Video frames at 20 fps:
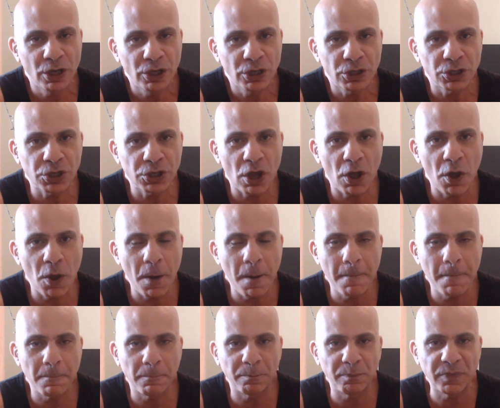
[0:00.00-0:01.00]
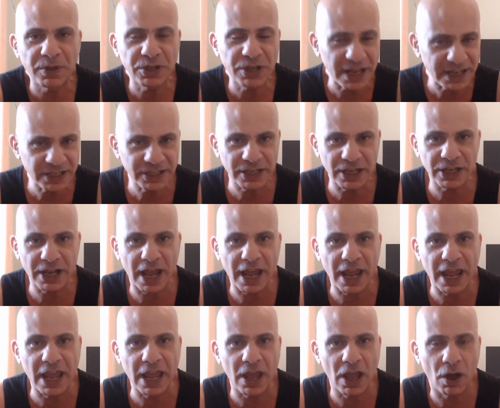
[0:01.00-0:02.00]
So
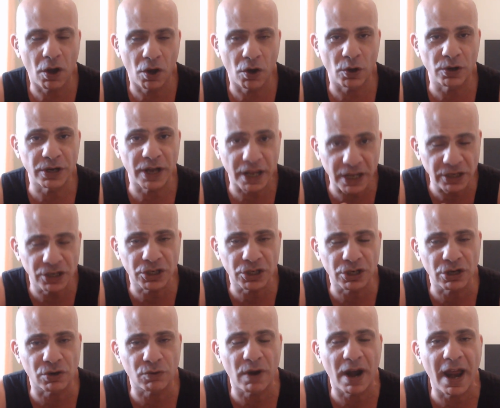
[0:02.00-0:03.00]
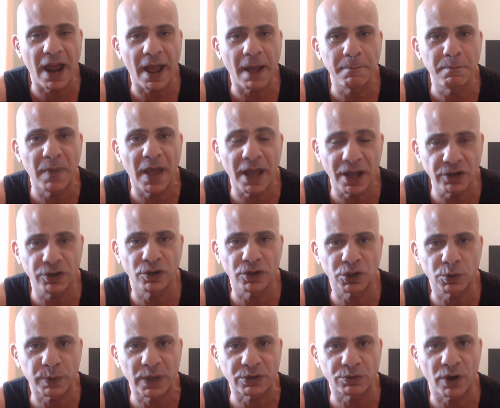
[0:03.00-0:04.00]
yesterday on Instagram and on
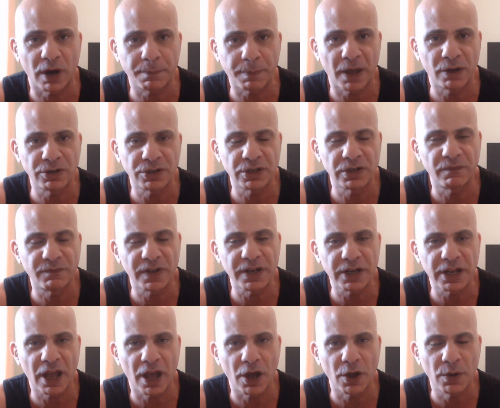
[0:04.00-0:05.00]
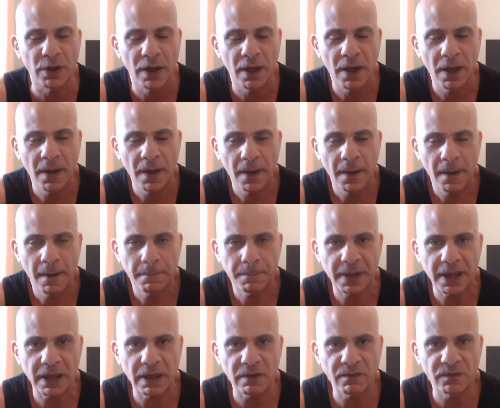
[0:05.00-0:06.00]
Twitter, I posted a video
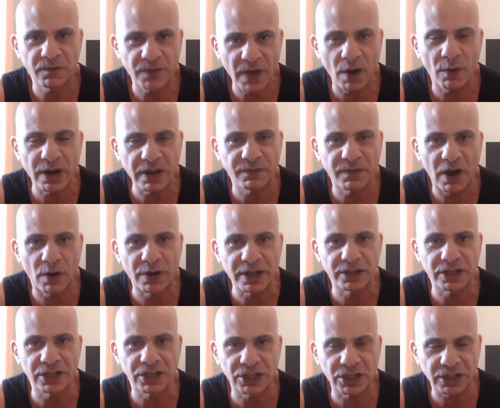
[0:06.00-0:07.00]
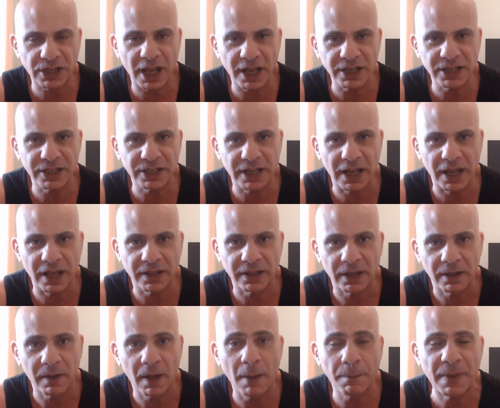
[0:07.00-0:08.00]
being very, very disgusted
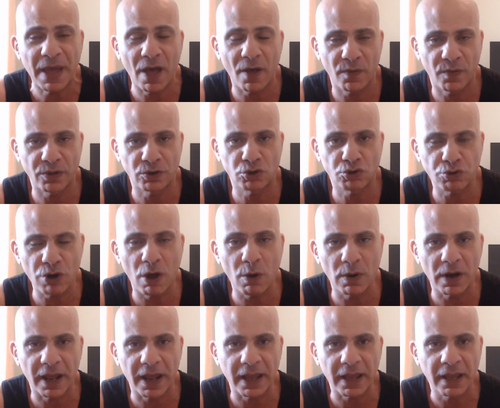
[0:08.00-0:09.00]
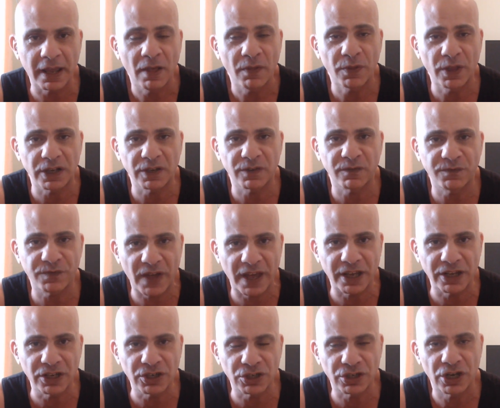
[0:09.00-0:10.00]
about the trolling that's
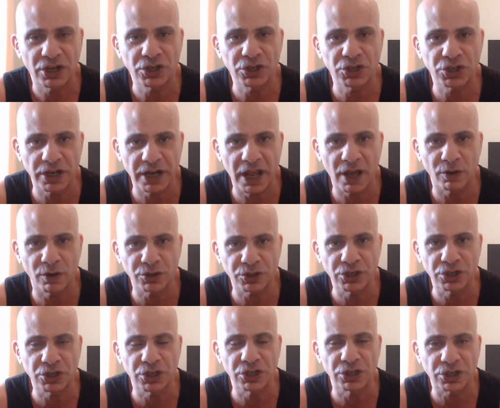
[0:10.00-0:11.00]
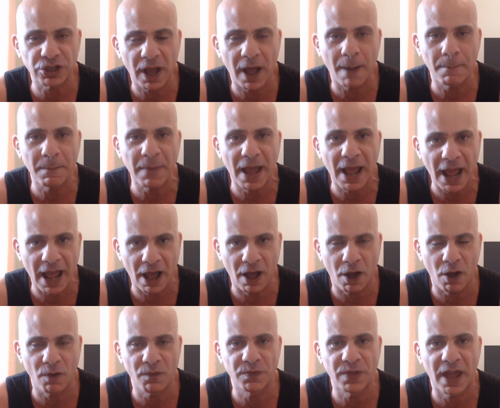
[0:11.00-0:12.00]
faced Chanel since she's come
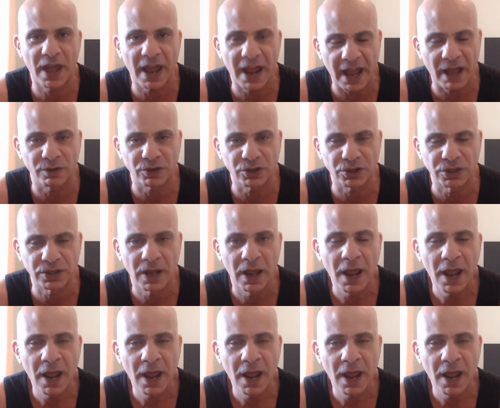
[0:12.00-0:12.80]
out of the house.